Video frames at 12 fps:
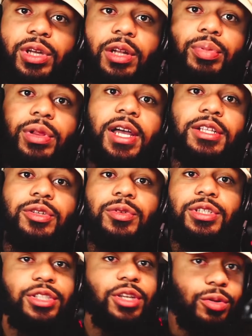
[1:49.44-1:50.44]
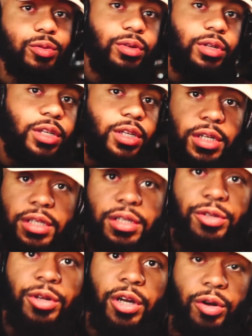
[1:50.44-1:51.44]
apply to it. So,
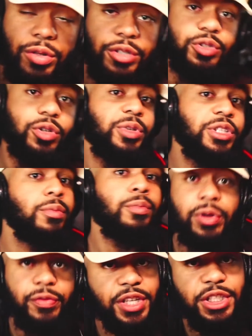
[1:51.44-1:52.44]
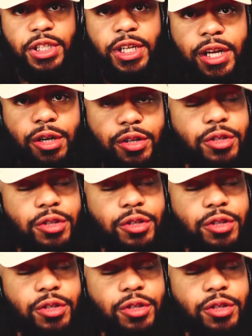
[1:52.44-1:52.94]
there's going to be some motivation in here.